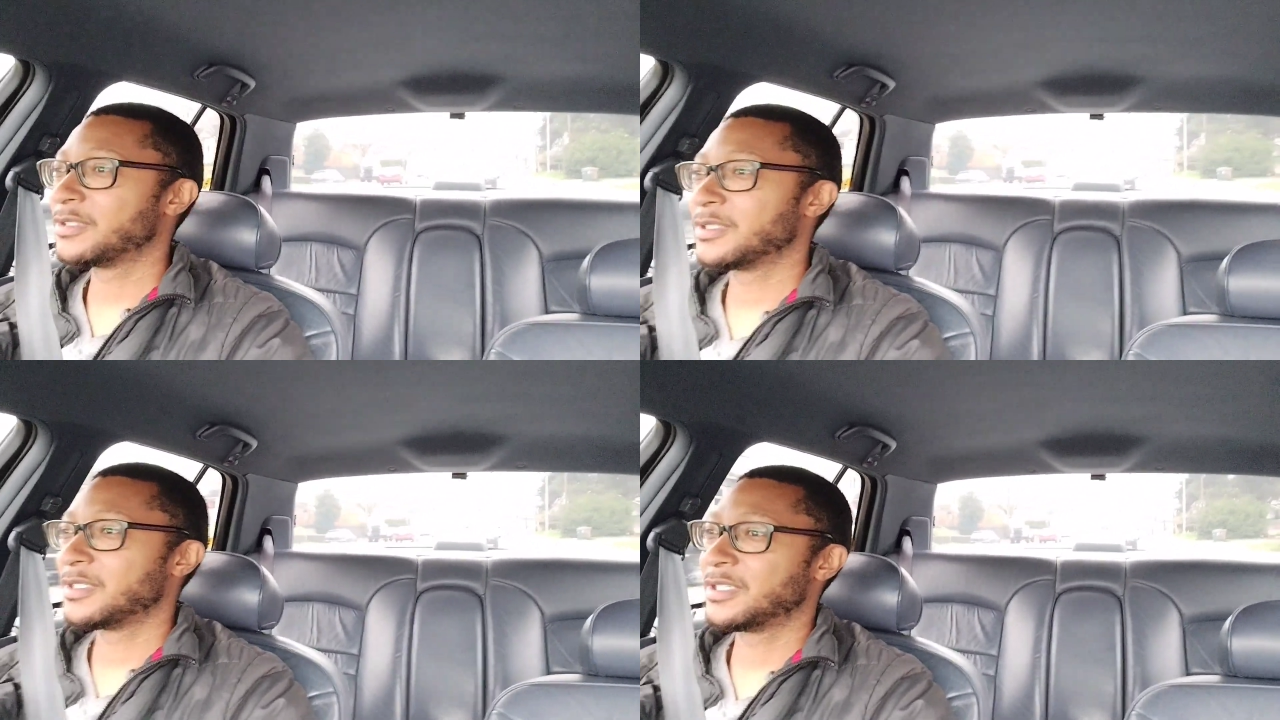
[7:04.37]

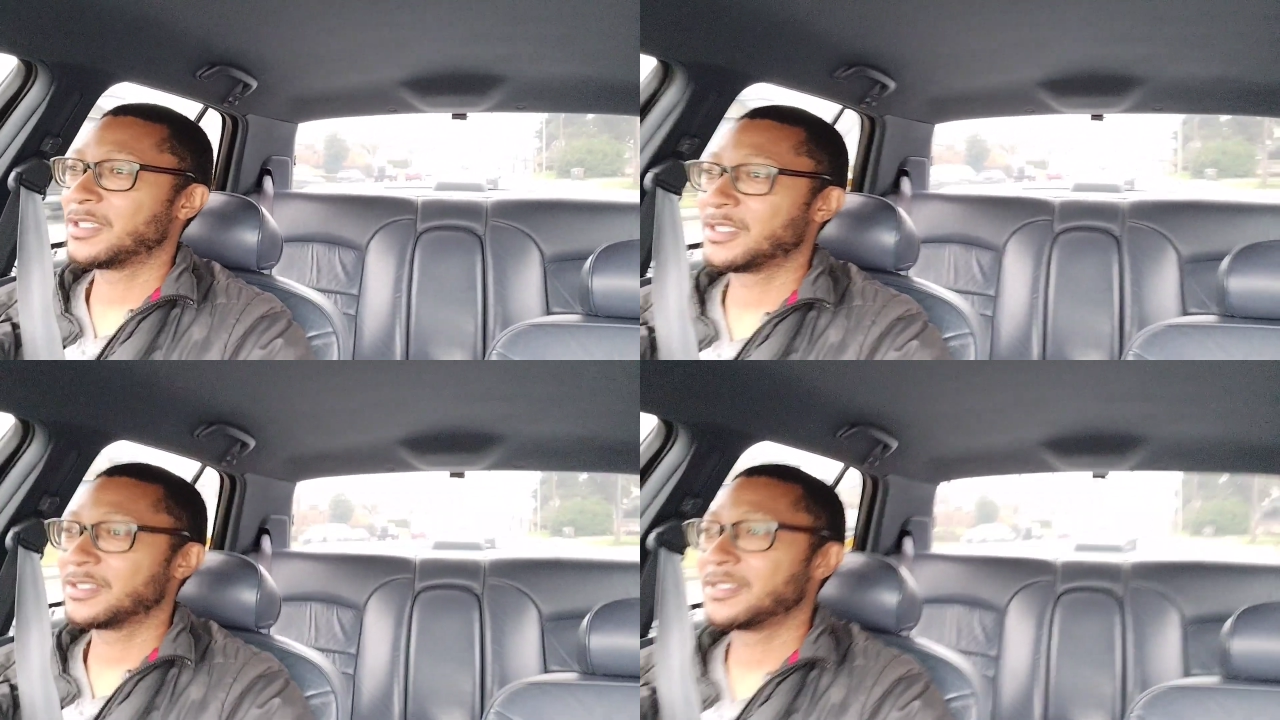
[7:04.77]

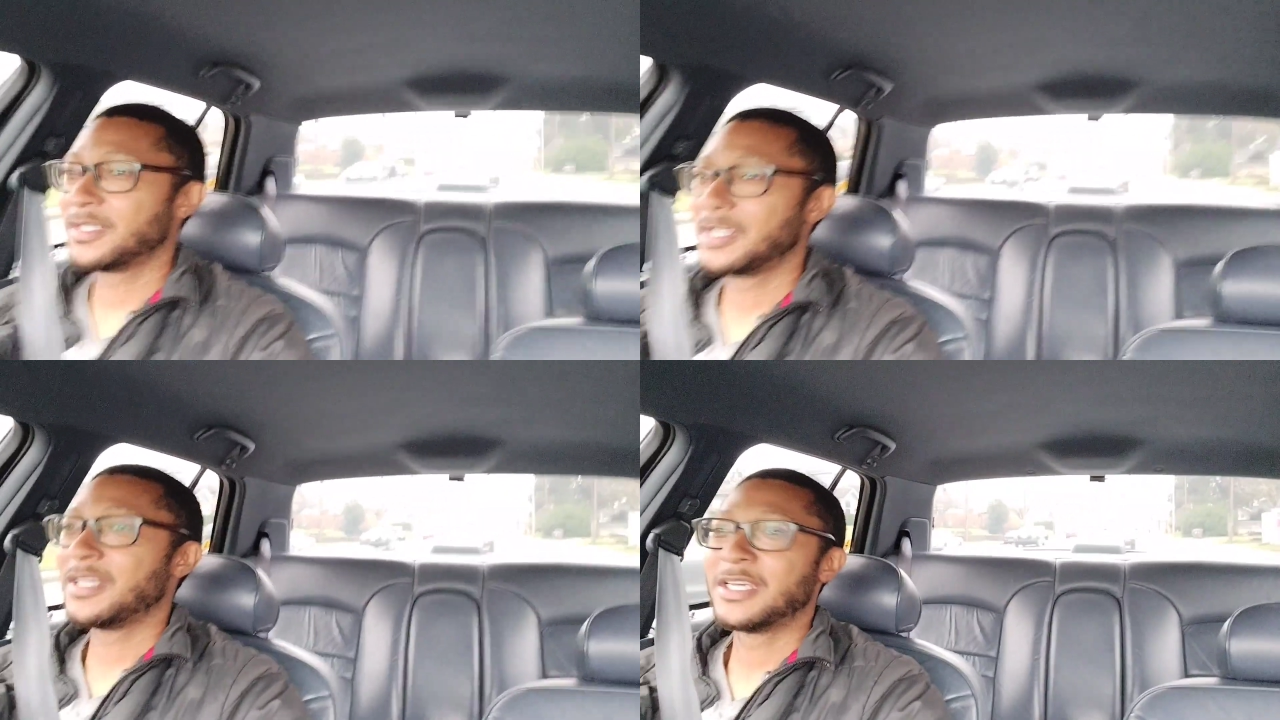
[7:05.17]

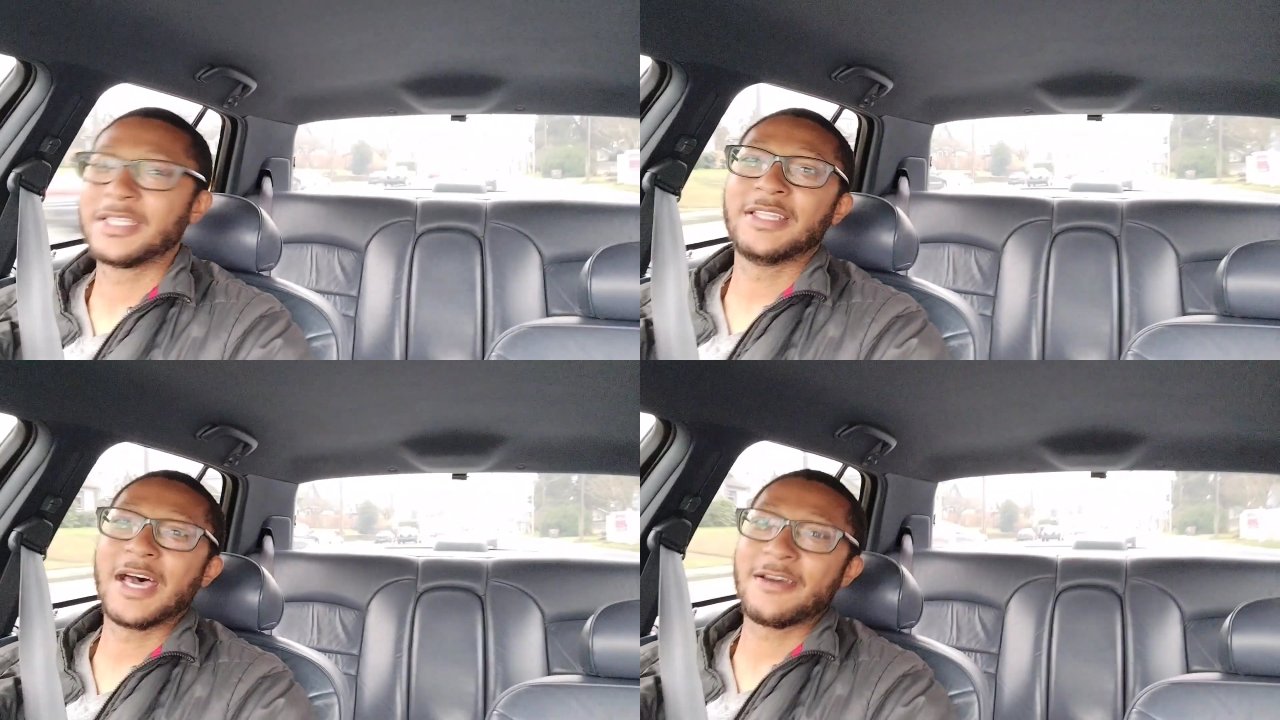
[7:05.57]

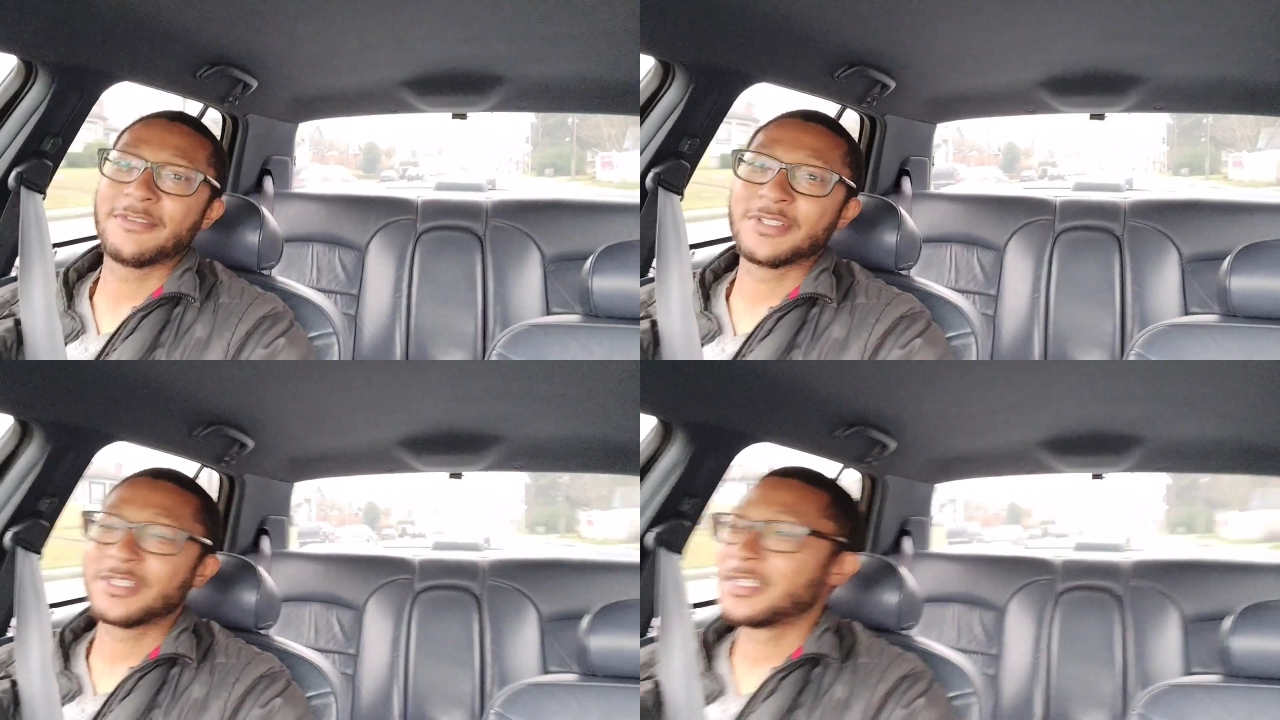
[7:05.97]
to dive
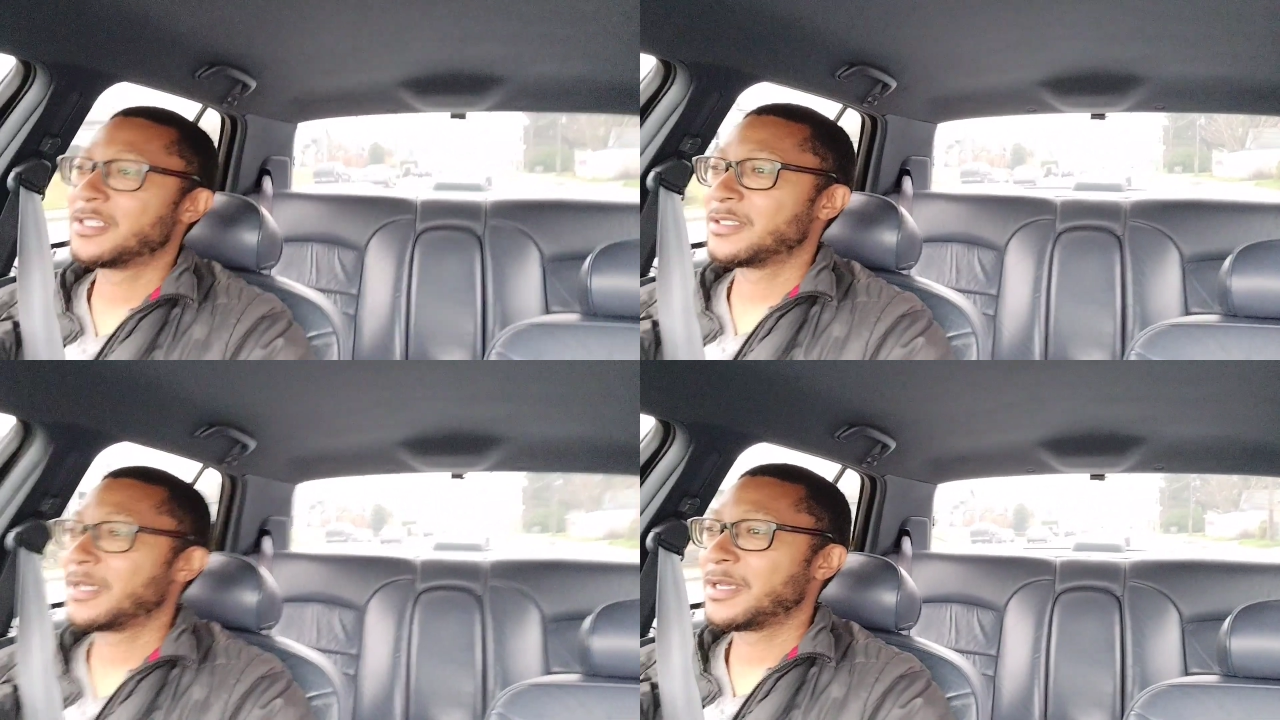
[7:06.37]
into
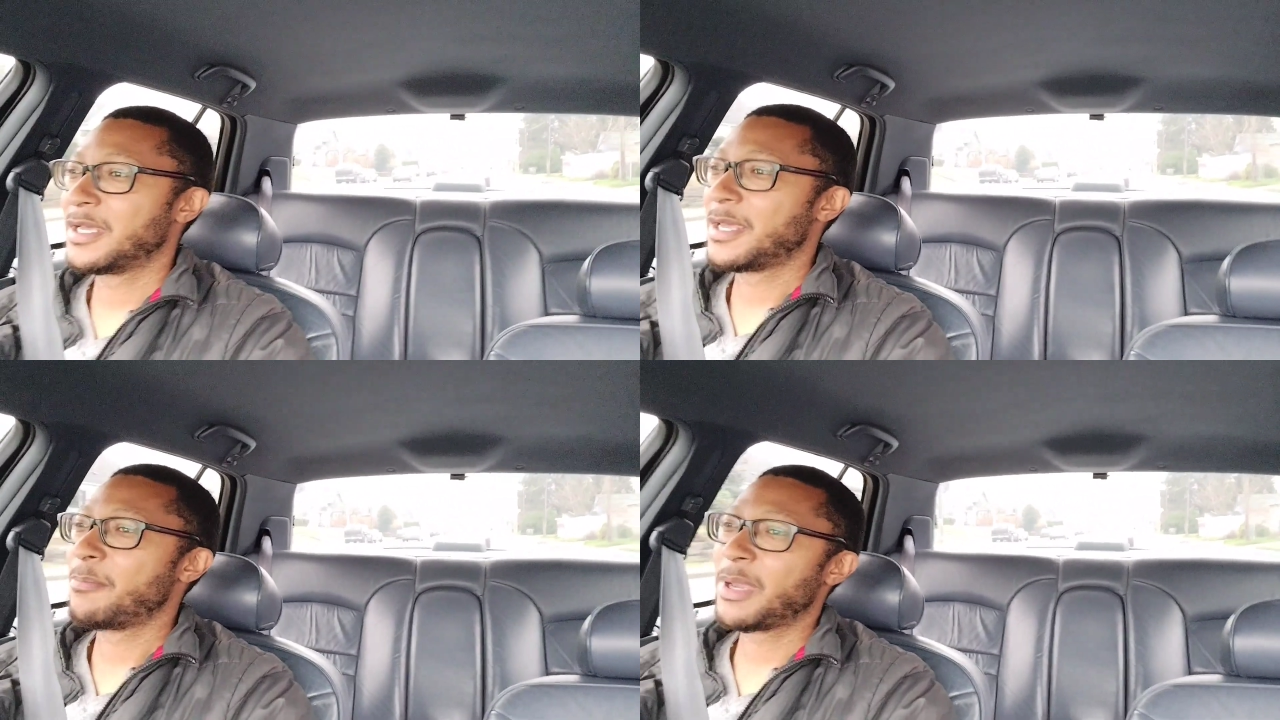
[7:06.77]
the
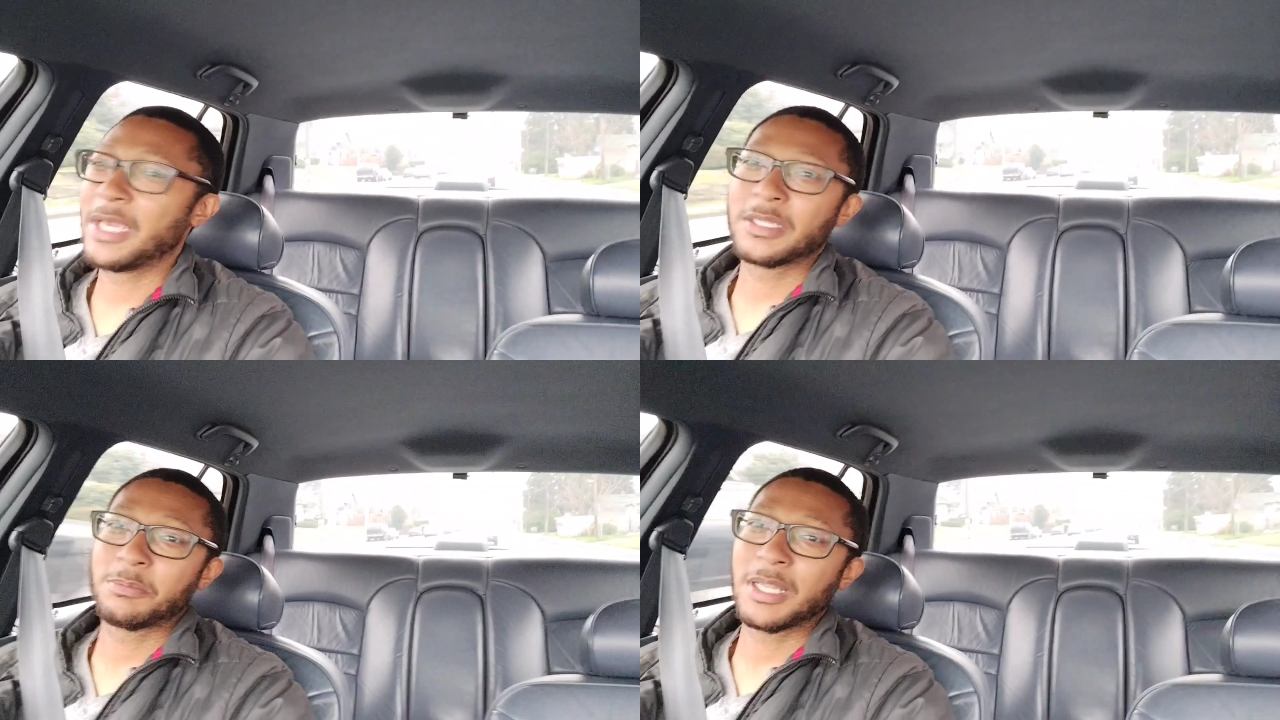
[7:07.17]

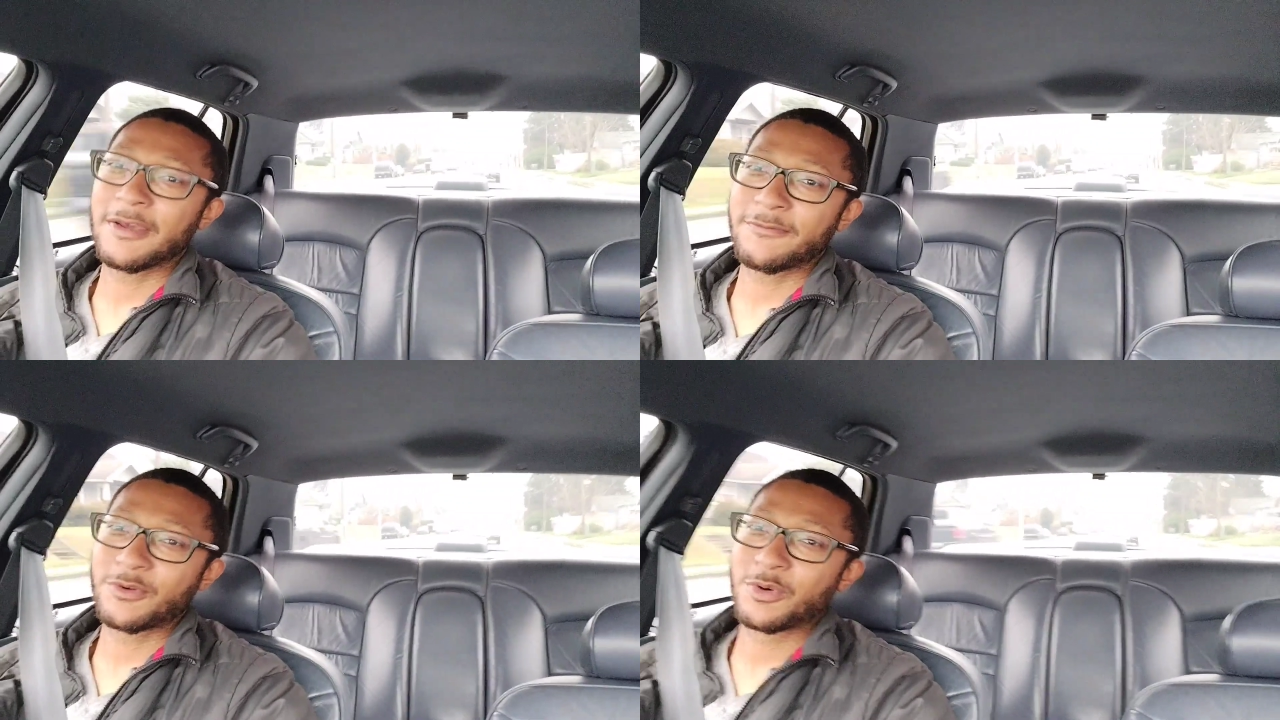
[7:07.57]
Panther
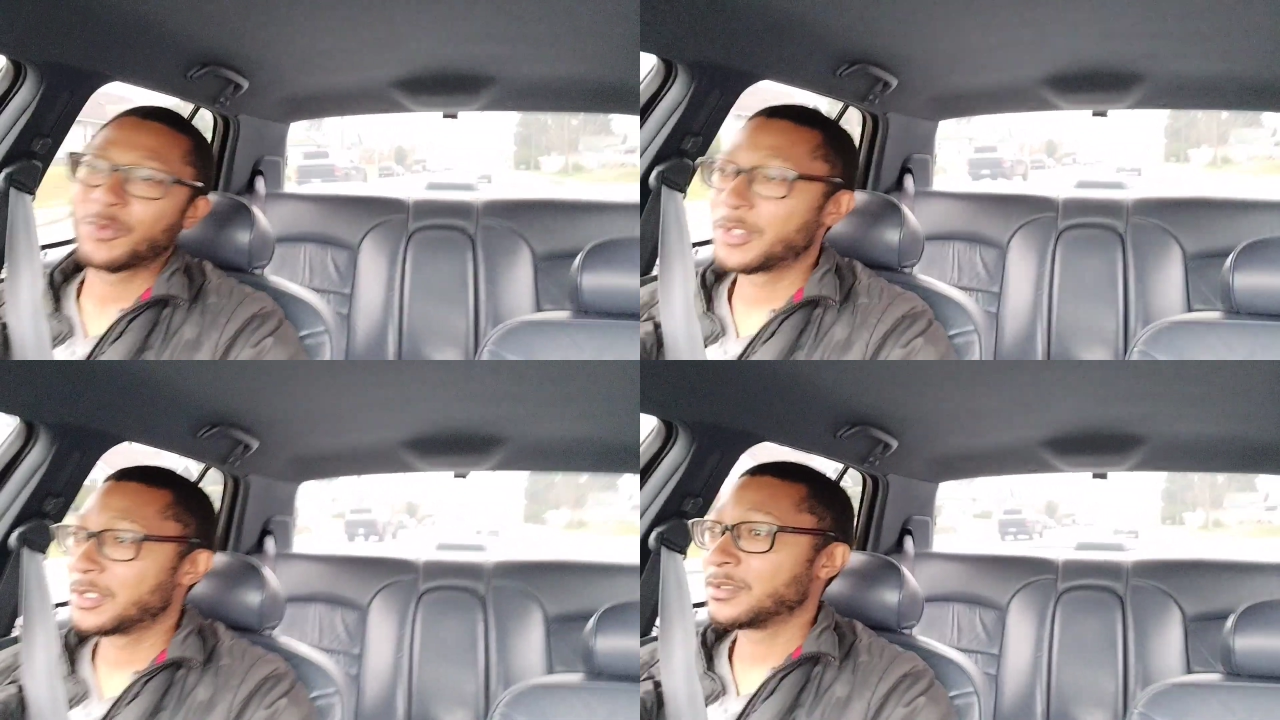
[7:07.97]
platform
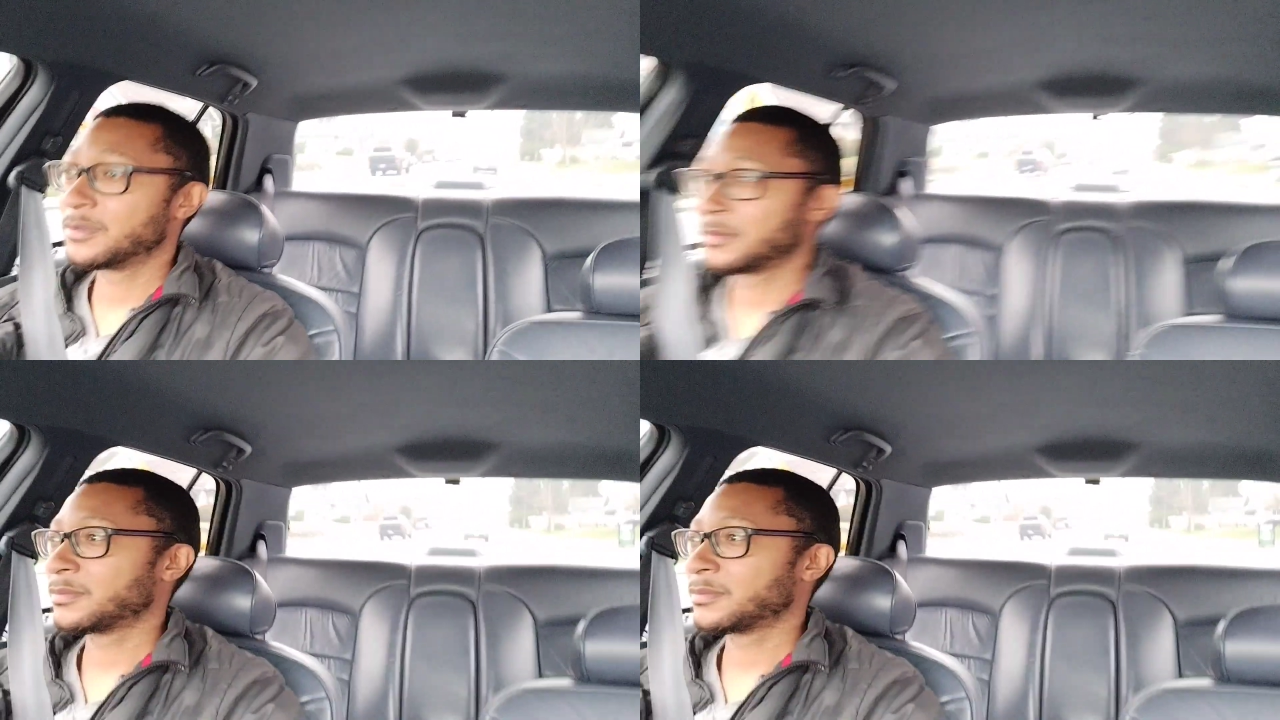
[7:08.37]
world.